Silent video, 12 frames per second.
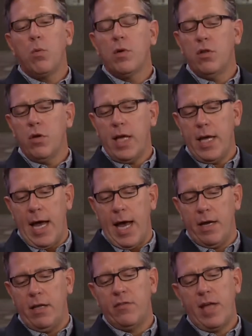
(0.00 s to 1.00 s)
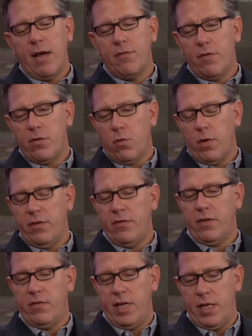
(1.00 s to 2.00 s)
What we're looking at is after the
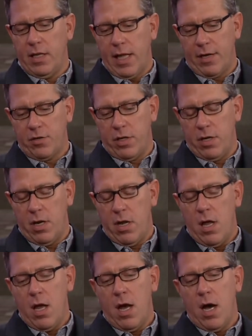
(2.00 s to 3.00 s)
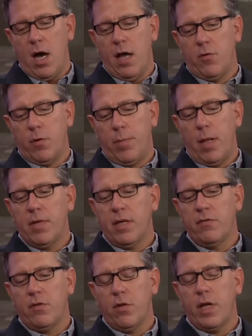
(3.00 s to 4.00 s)
2016 election, the
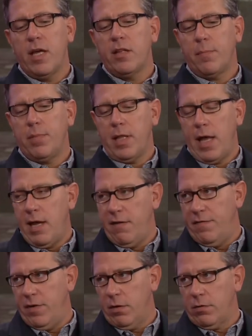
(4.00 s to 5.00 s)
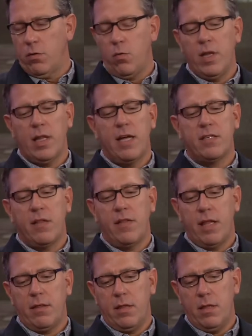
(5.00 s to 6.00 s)
Republicans looking at the playing field,
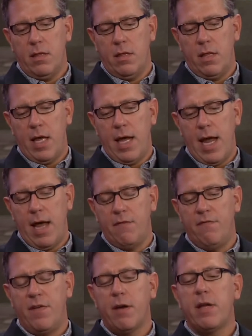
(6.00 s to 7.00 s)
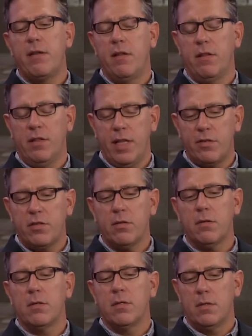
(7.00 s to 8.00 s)
realizing that they had very
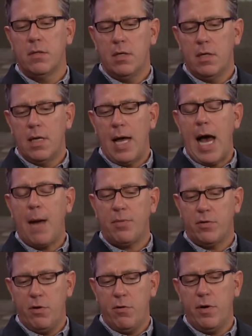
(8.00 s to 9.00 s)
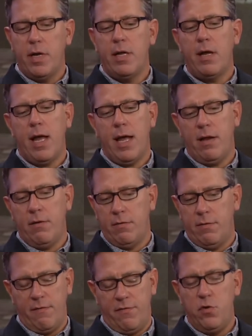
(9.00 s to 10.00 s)
little opportunity
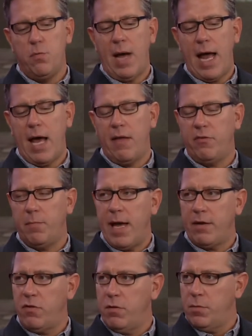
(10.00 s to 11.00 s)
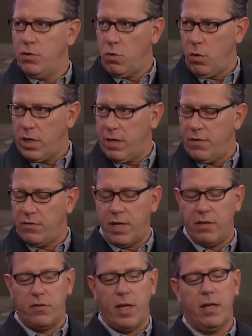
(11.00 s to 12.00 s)
and few paths back to the majority in
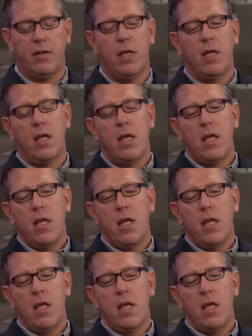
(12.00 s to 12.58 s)
the state Senate.